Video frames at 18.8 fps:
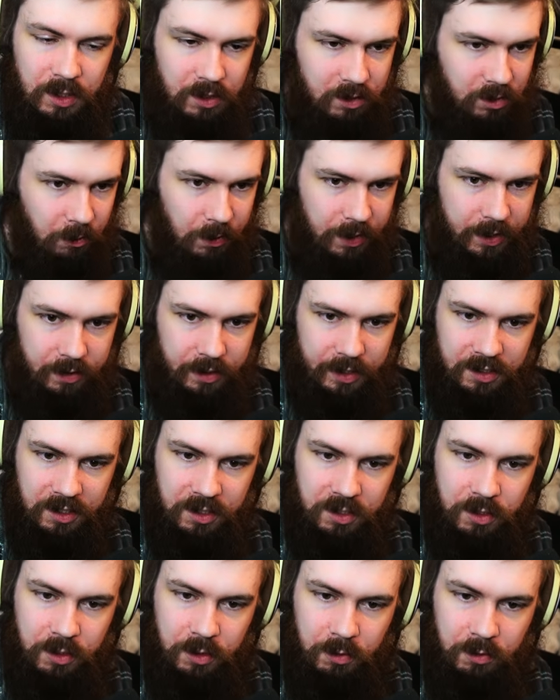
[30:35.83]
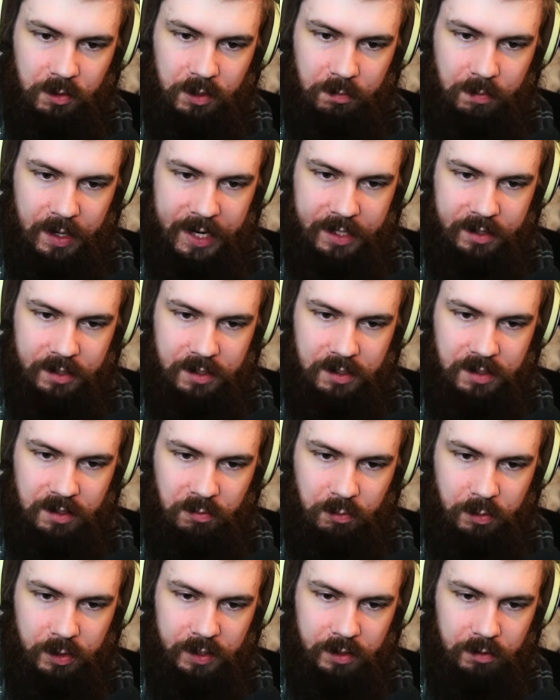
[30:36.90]
So what I'd like to do to make this a
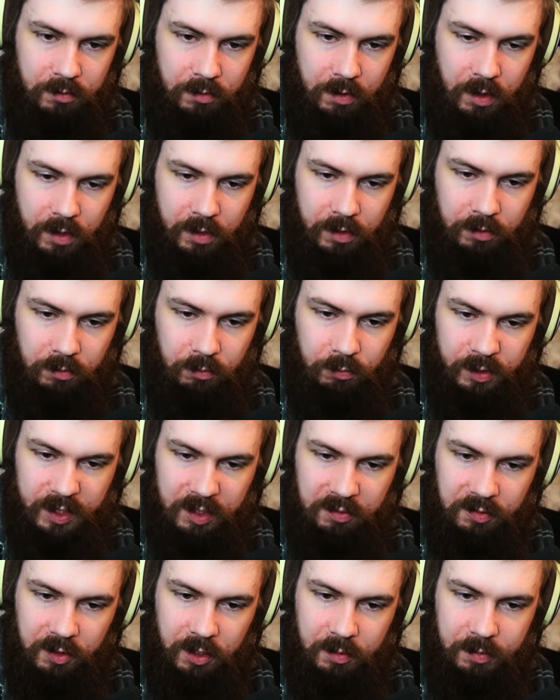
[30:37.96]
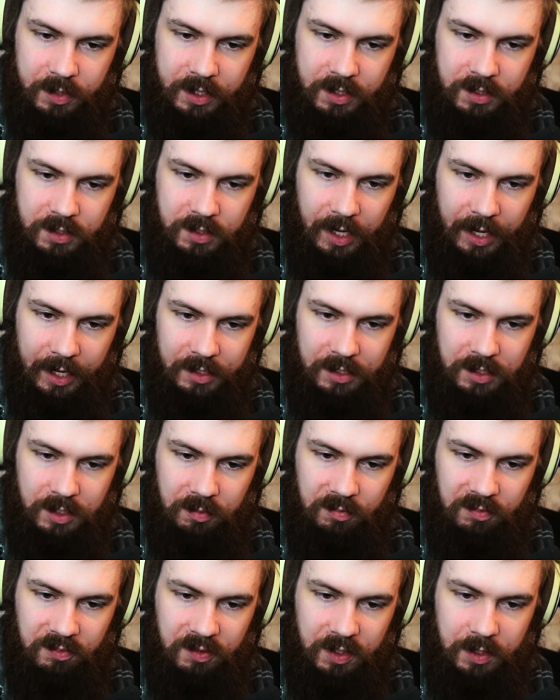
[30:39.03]
really long reverb is to add
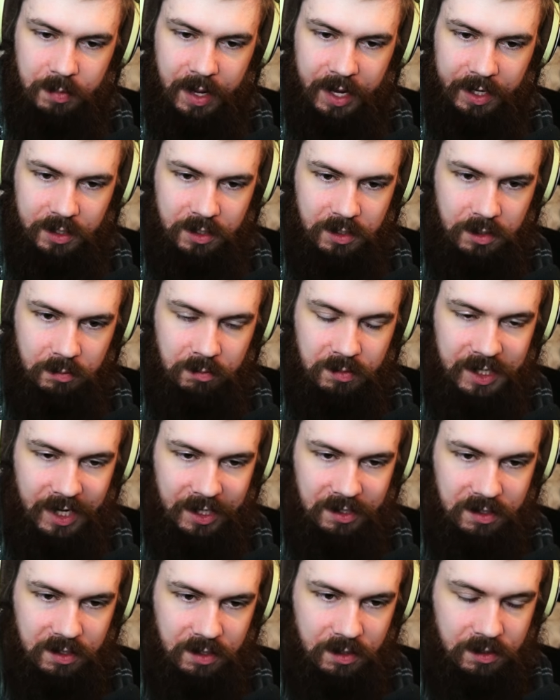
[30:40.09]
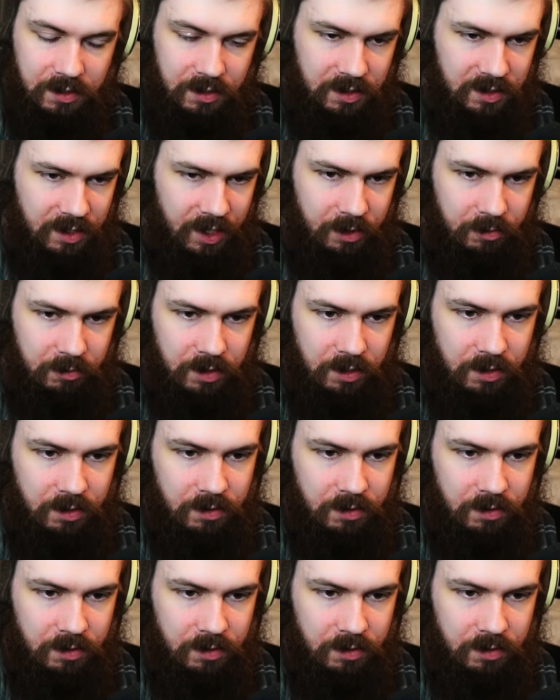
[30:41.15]
some feedback and some density to the sound.